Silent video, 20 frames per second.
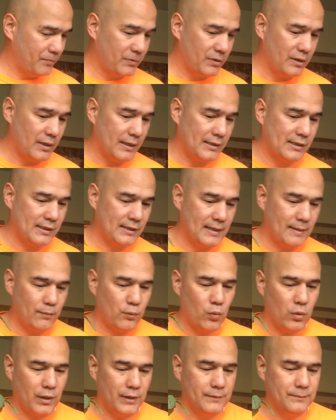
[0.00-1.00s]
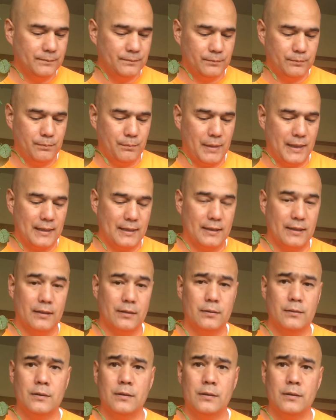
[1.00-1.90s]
that's step one, making the